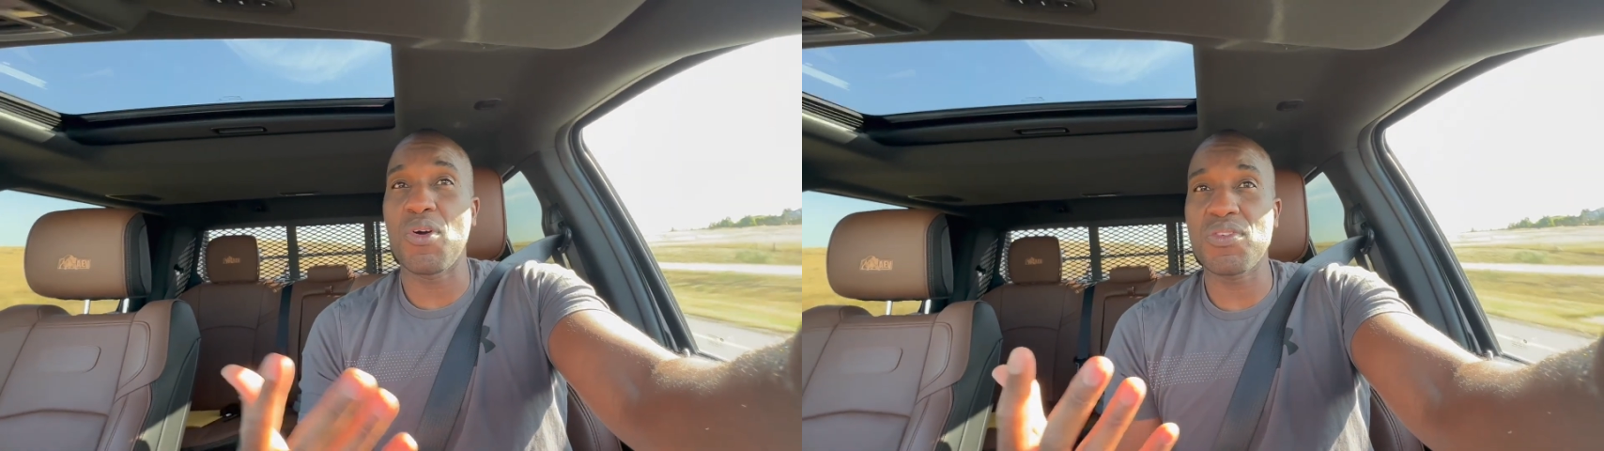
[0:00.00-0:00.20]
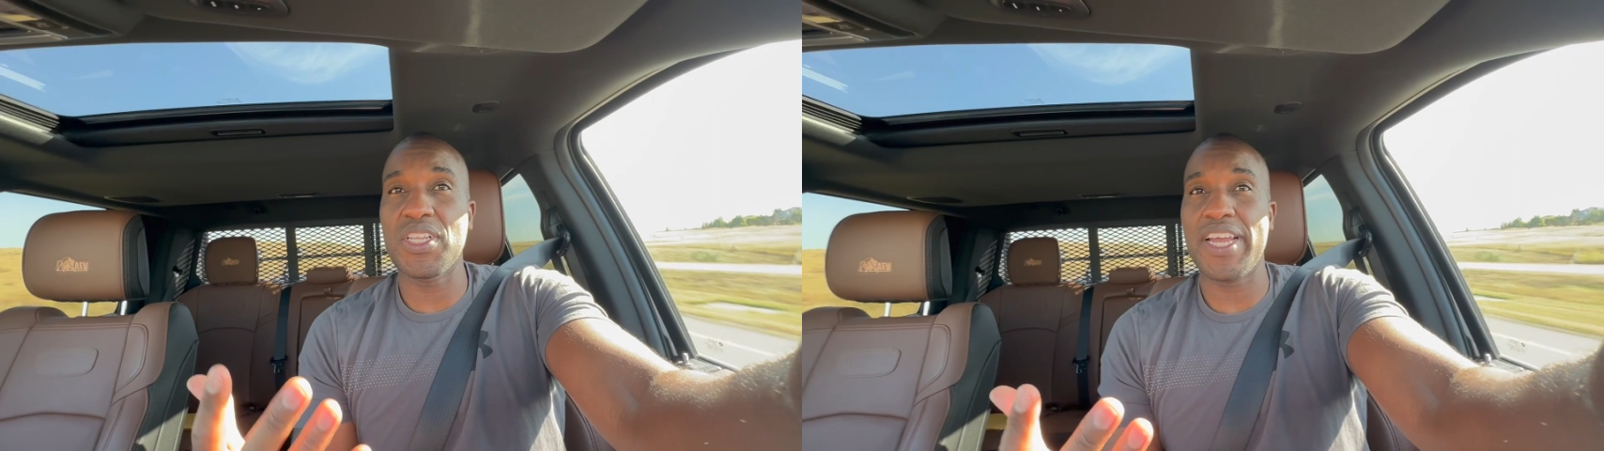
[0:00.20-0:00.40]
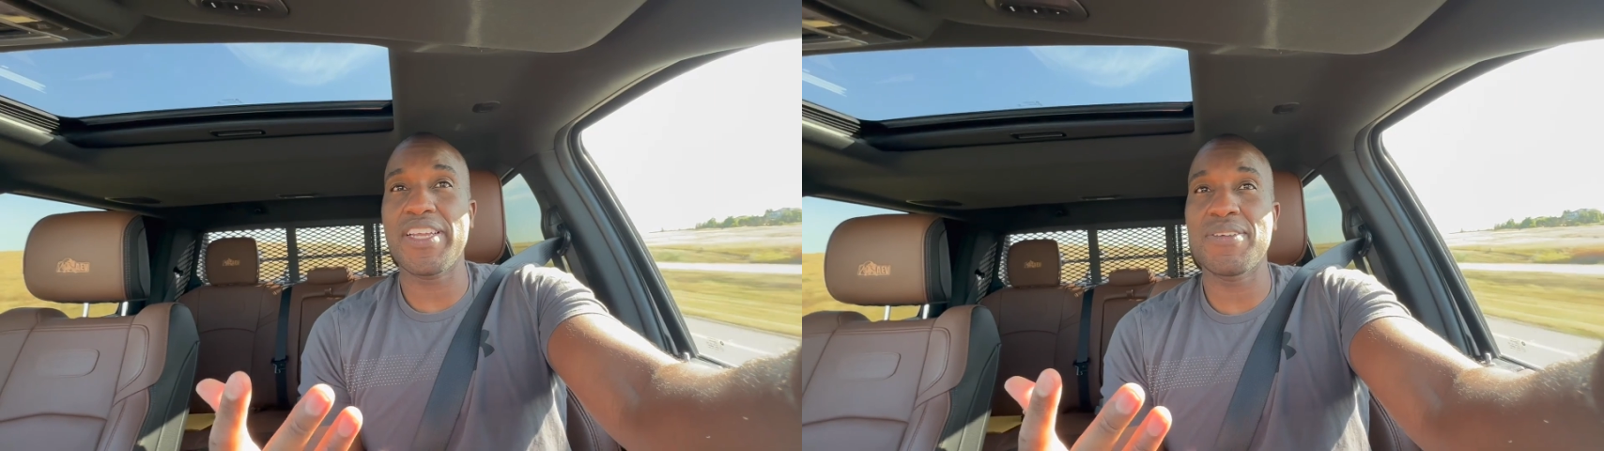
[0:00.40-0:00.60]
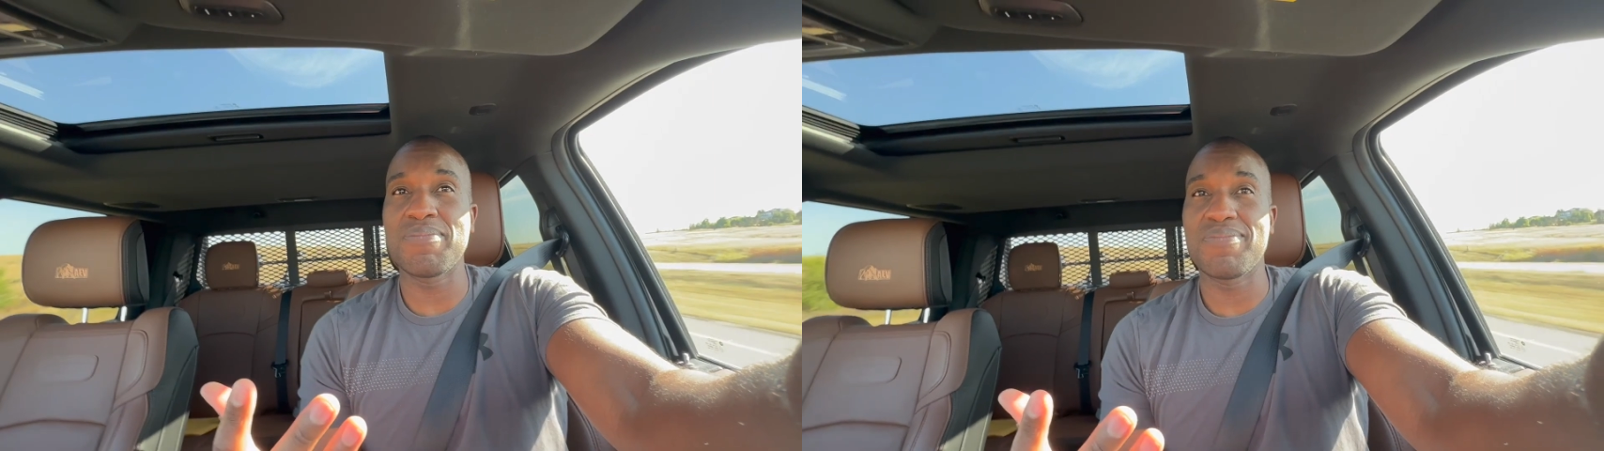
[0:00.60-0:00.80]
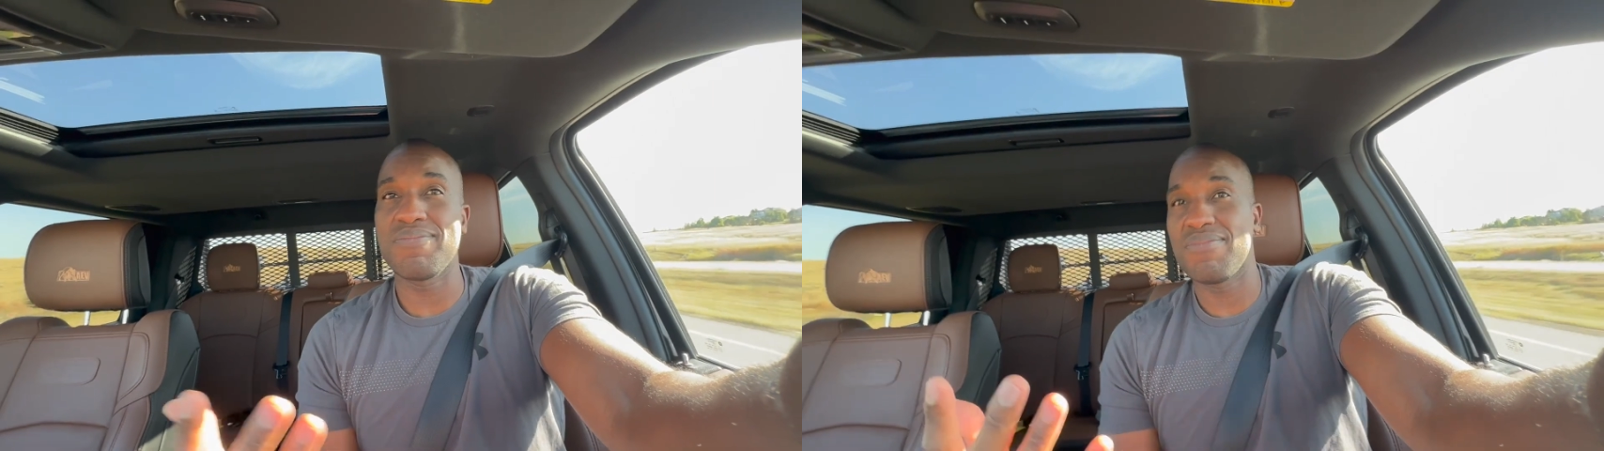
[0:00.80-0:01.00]
overlanding
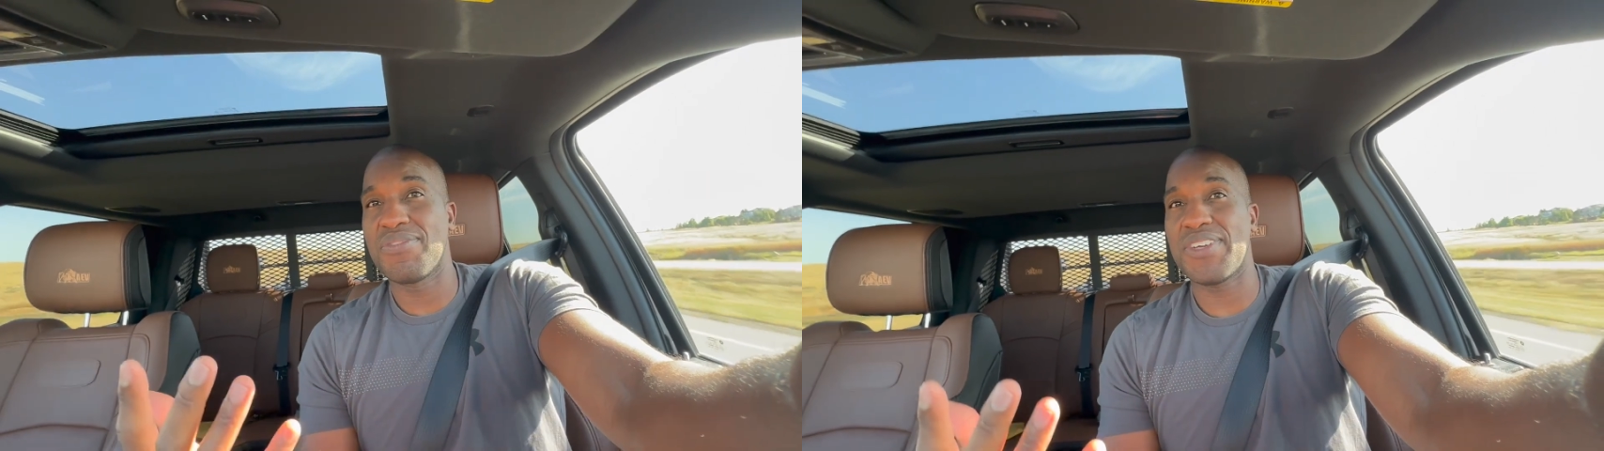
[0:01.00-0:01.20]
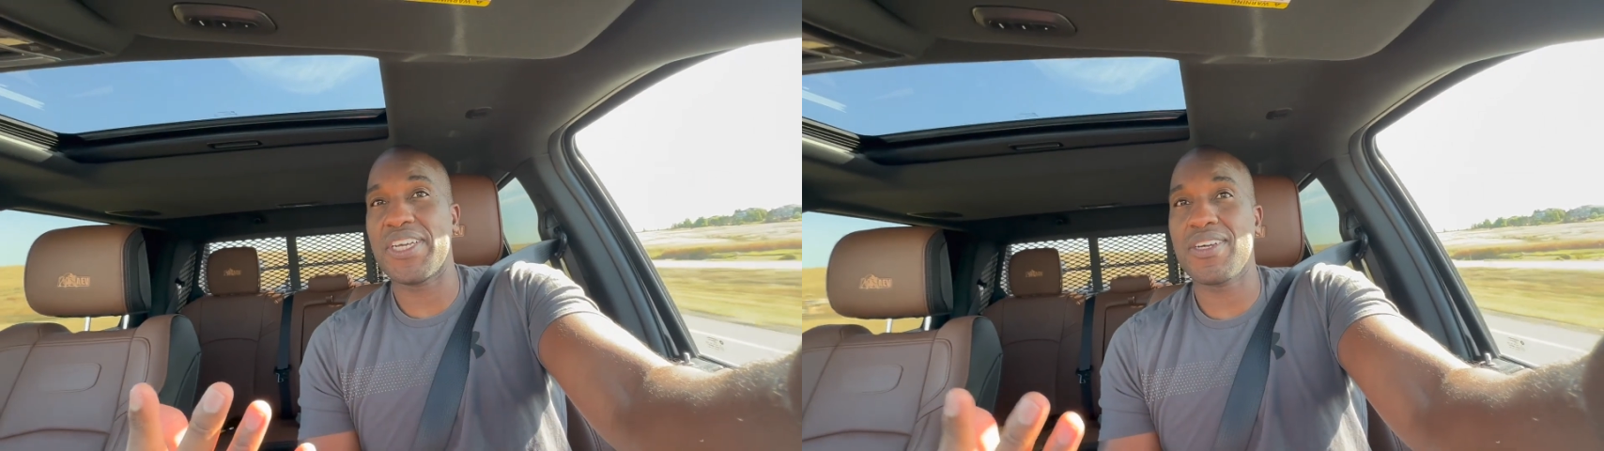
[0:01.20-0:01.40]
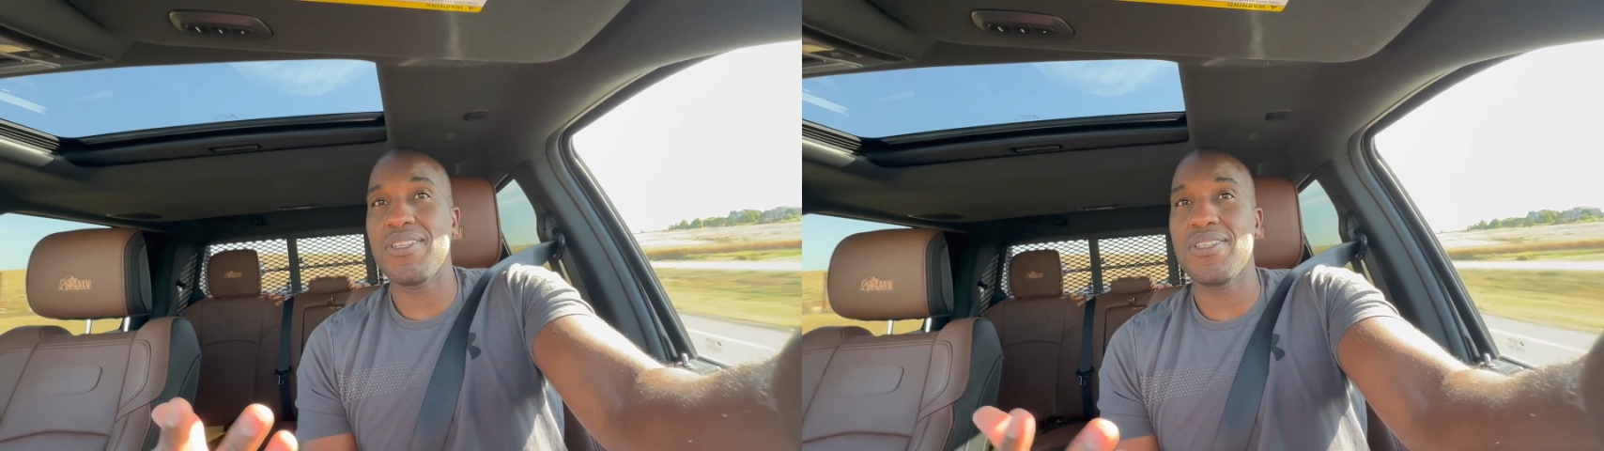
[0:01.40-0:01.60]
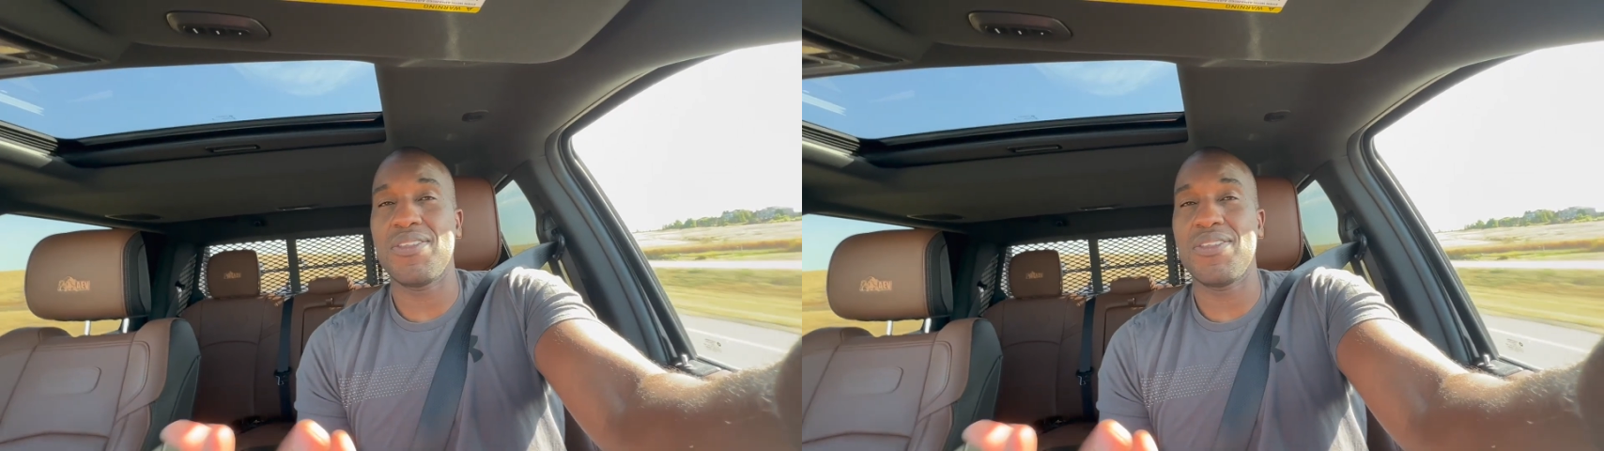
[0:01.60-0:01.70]
vehicle,